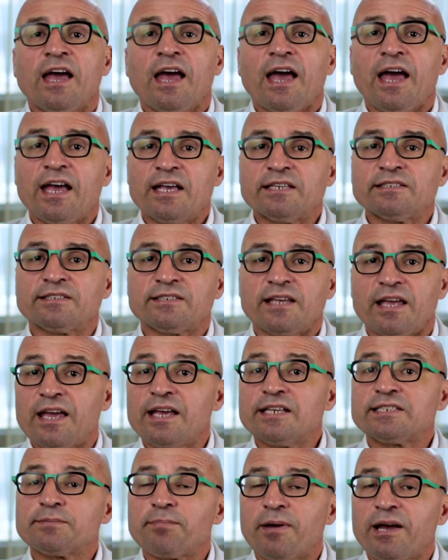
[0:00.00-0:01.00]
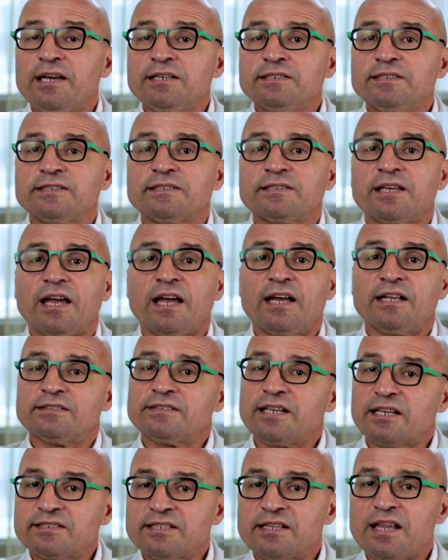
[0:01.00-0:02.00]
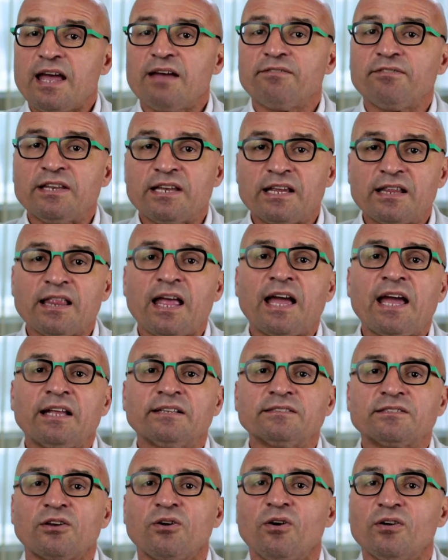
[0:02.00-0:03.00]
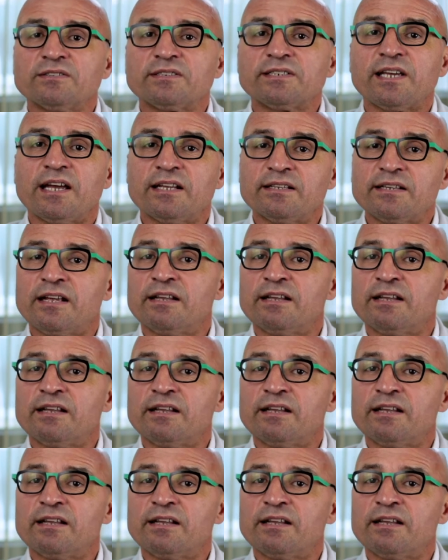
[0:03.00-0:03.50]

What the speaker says: has airspace and doesn't have any land content,